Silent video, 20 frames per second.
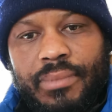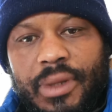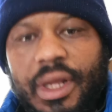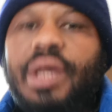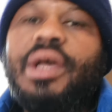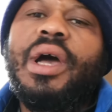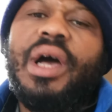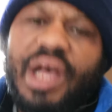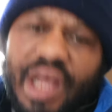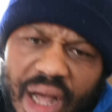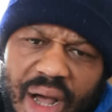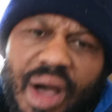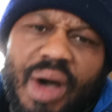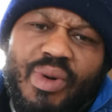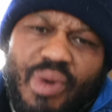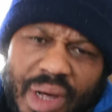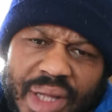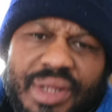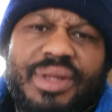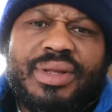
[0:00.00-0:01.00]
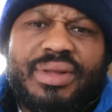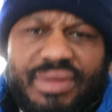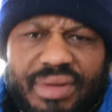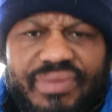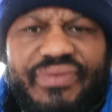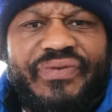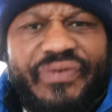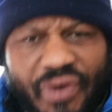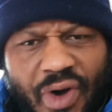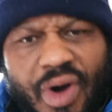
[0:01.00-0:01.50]
yeah, I
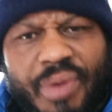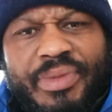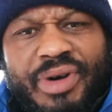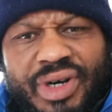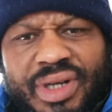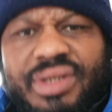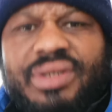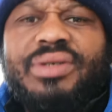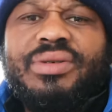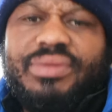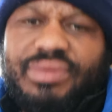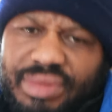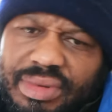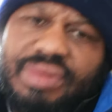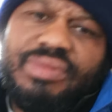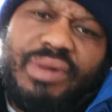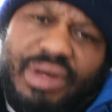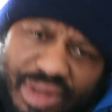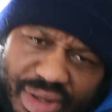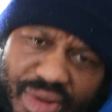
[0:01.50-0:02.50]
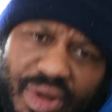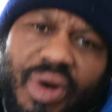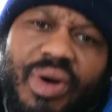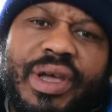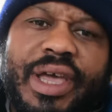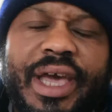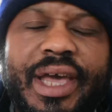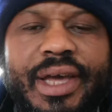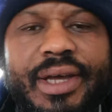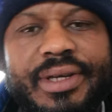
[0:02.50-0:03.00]
was formal. It was
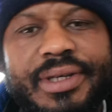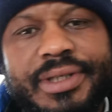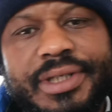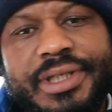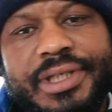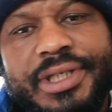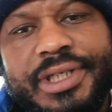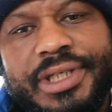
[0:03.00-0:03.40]
okay.